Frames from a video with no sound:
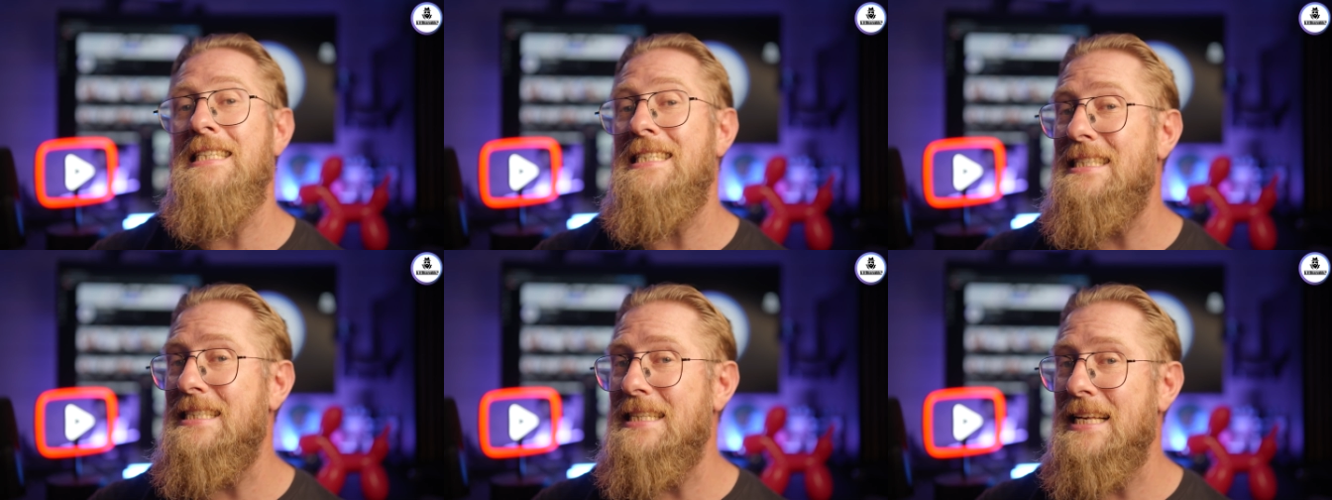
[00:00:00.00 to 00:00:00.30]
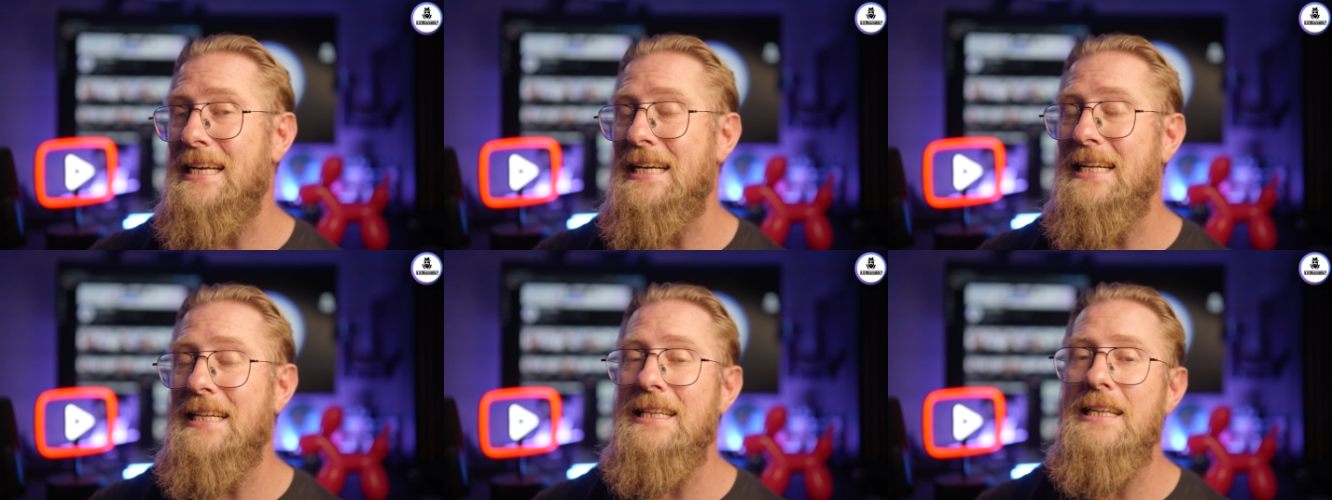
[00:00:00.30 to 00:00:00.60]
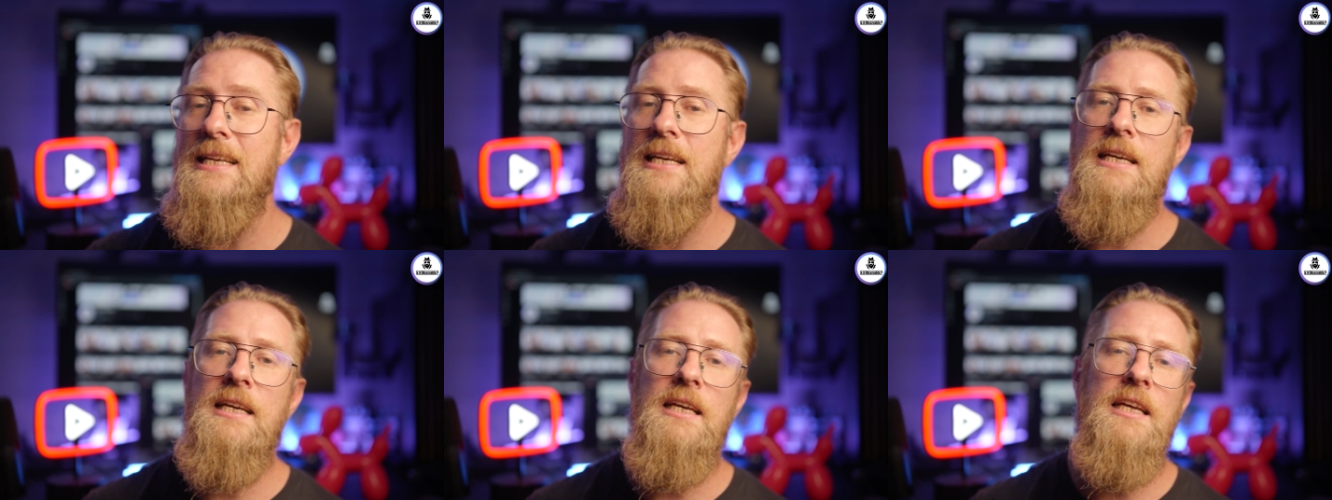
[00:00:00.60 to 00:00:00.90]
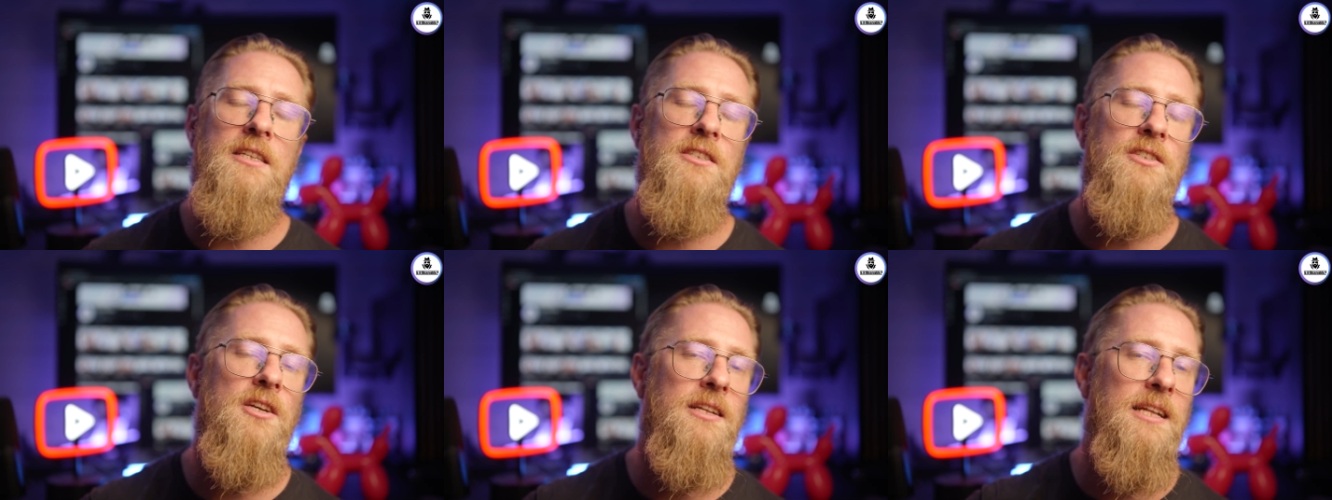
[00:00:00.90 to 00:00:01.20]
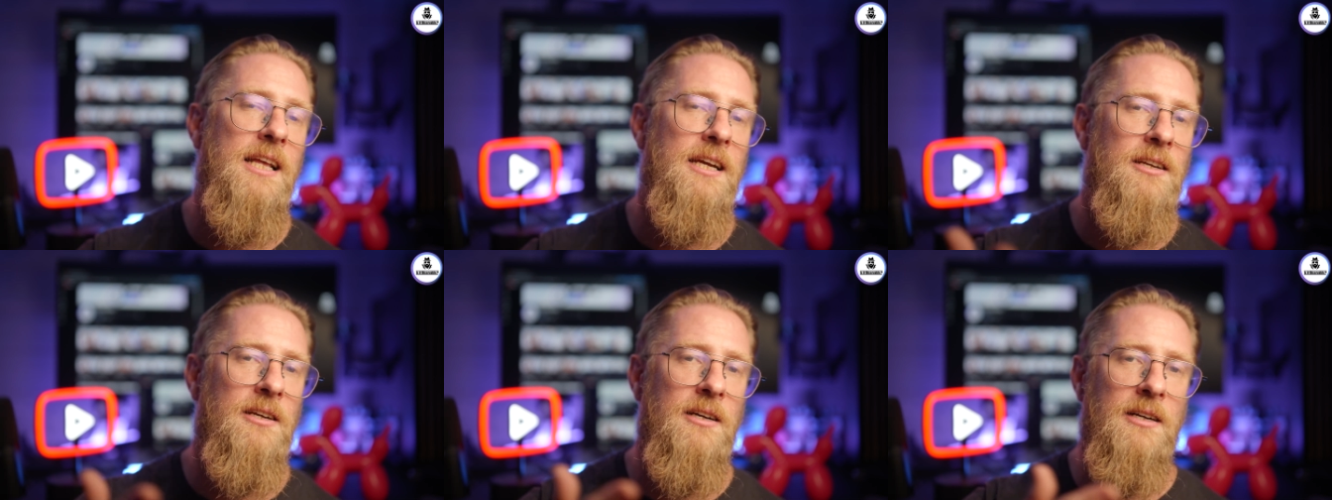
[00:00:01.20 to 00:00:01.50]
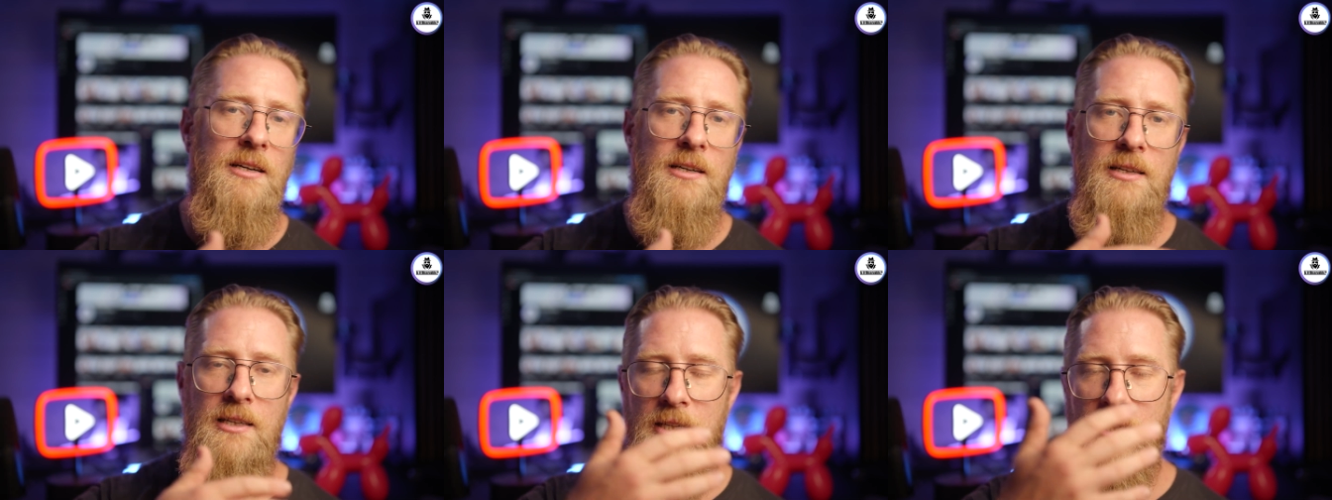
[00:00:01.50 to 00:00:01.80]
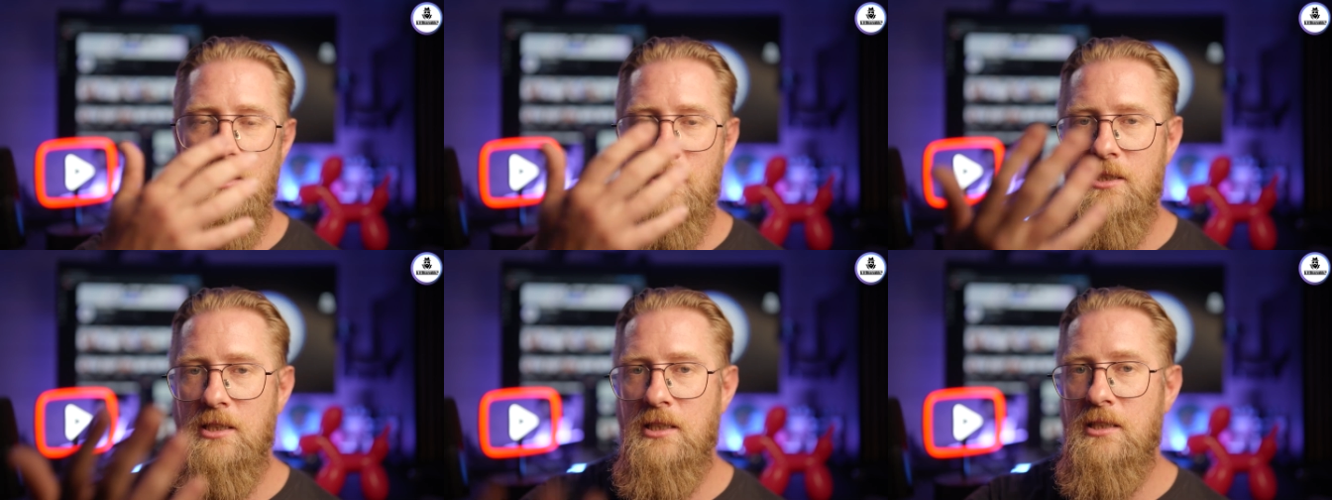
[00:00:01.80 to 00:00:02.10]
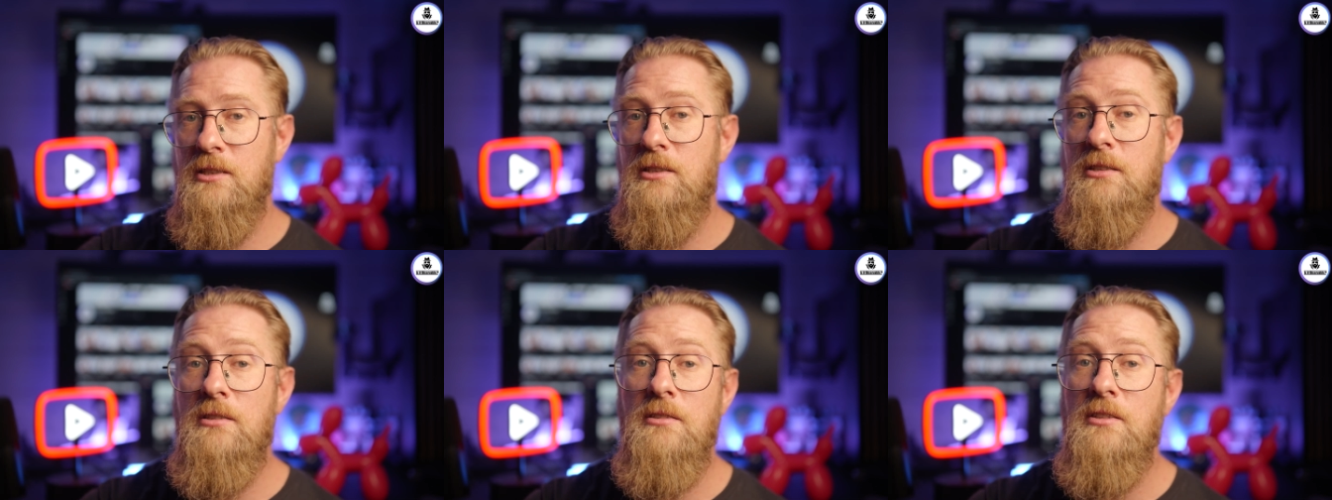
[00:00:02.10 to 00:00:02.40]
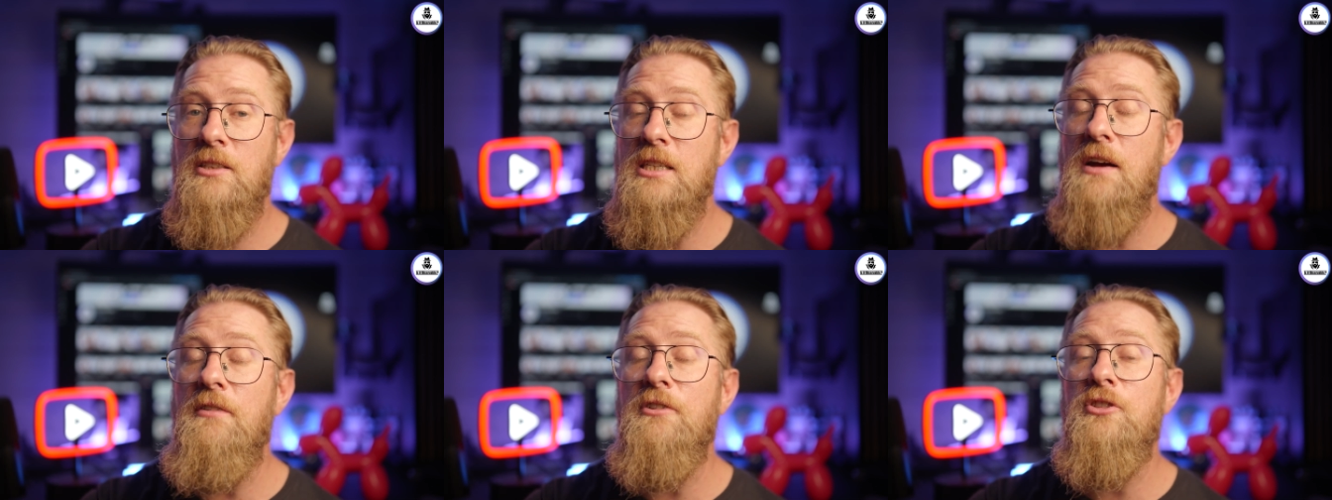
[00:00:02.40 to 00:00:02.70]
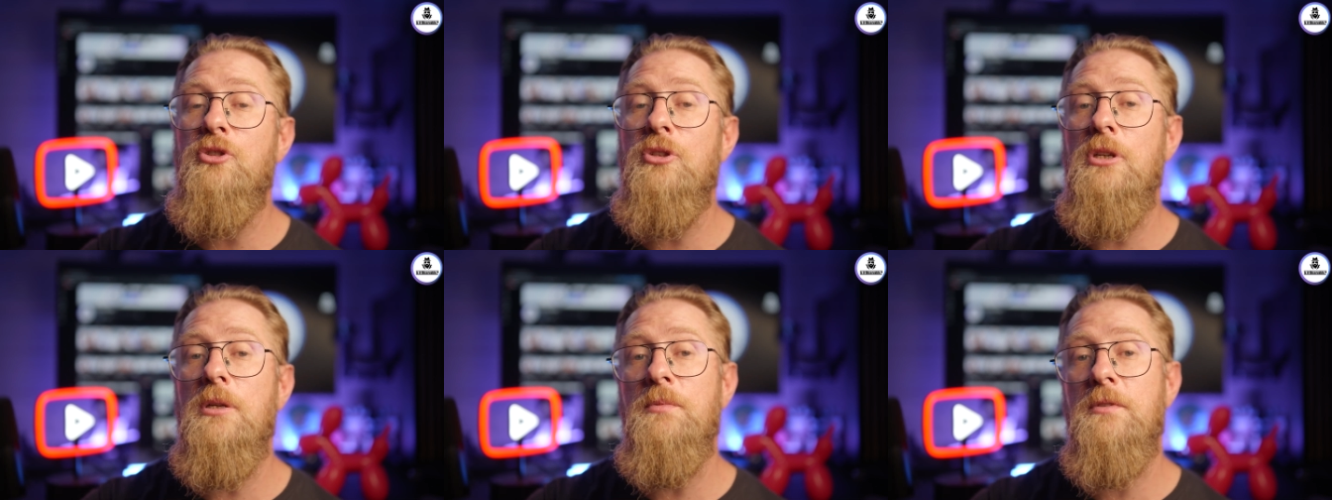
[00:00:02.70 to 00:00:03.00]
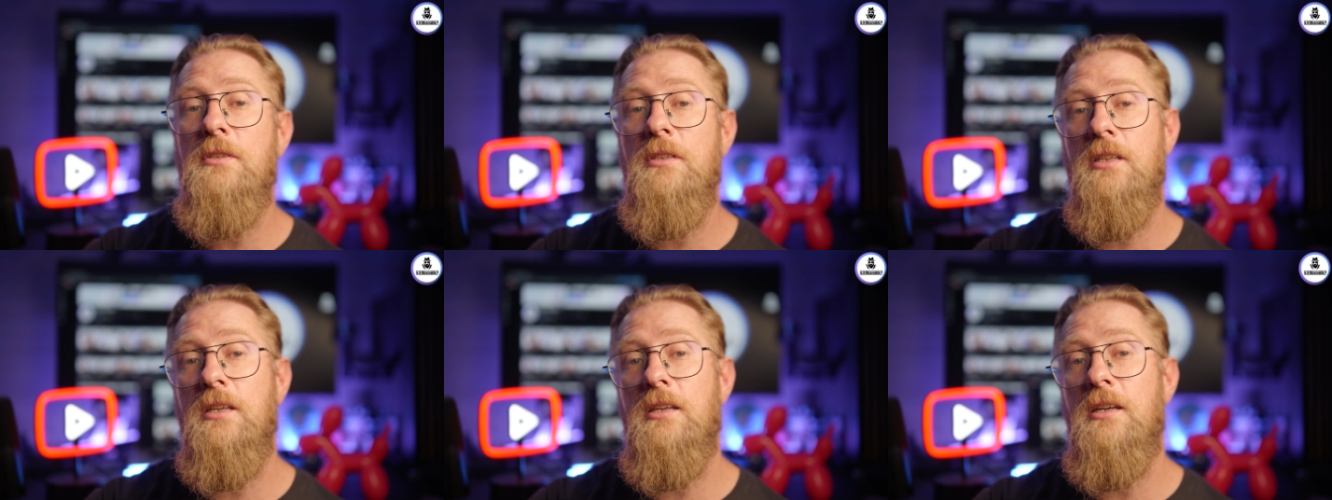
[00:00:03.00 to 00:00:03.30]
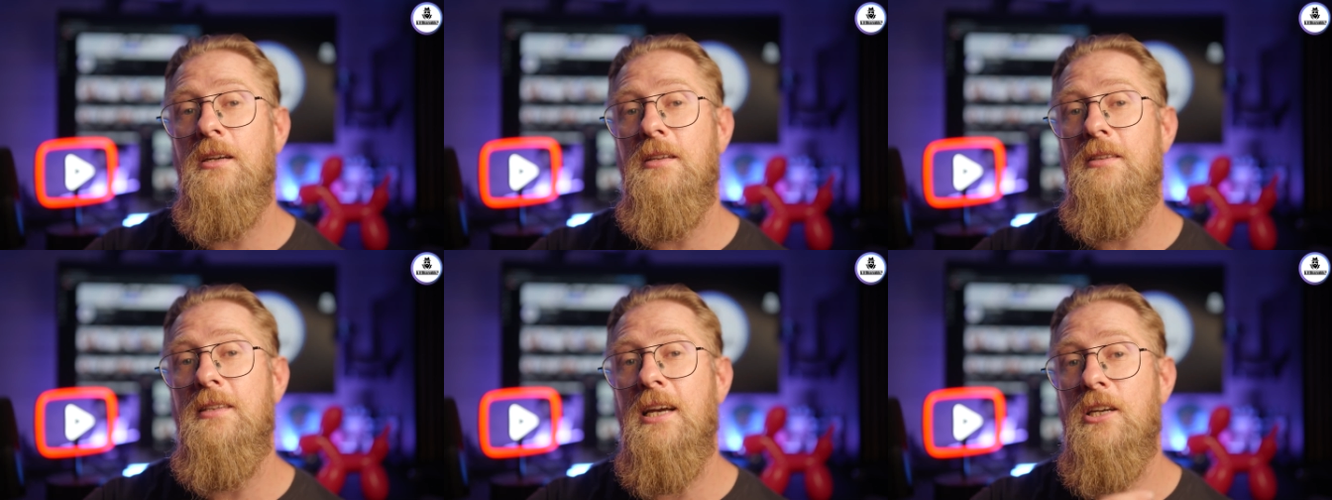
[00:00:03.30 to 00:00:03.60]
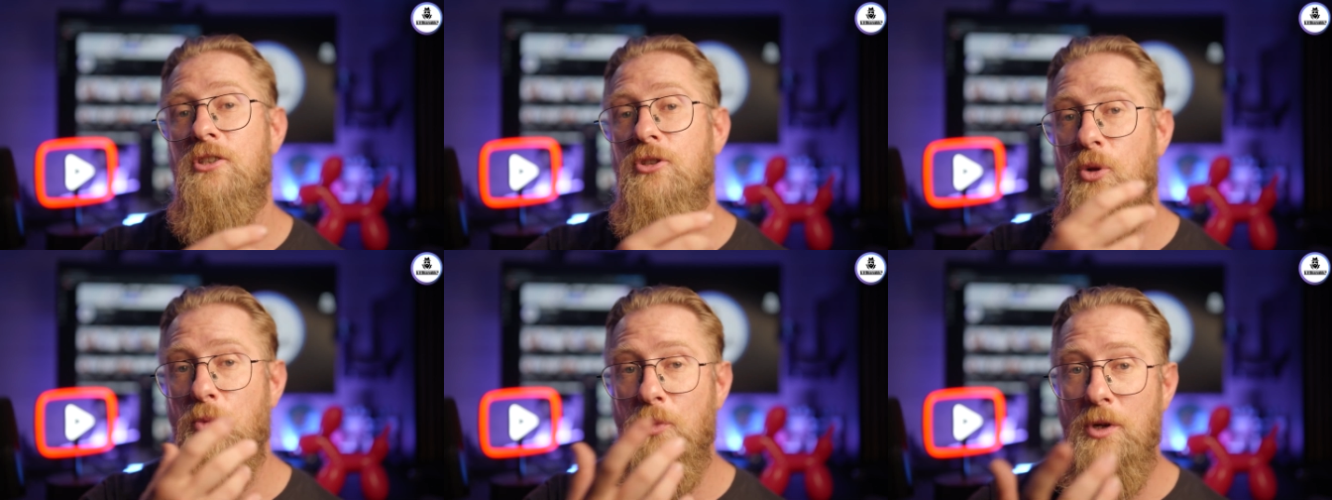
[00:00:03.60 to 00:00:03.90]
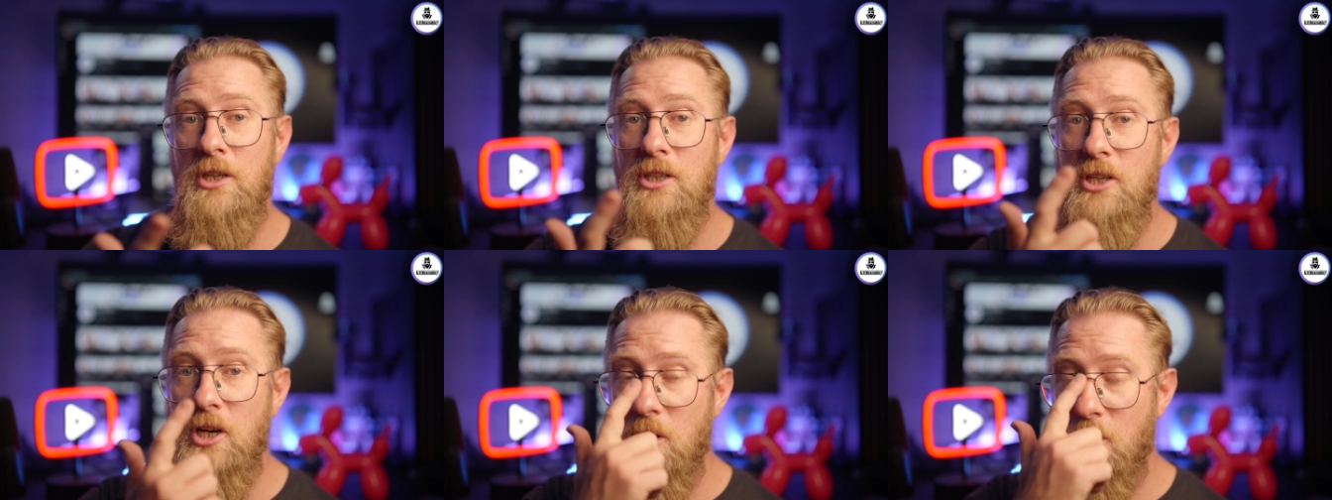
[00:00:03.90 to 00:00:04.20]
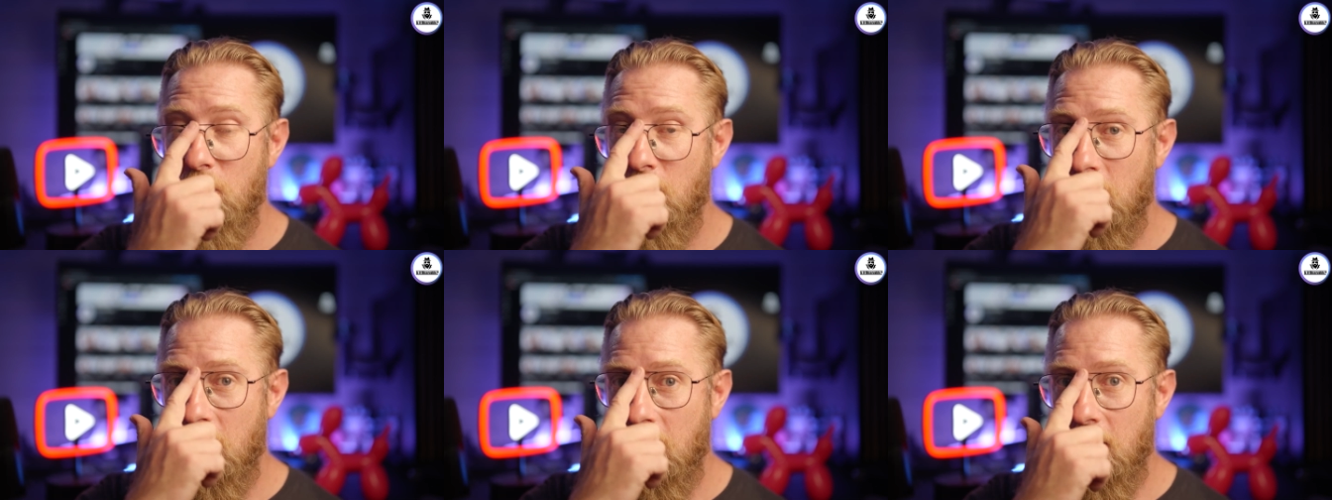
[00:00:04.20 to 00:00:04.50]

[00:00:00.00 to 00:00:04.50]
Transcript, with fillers: in CEL is not like in JavaScript at the actual window.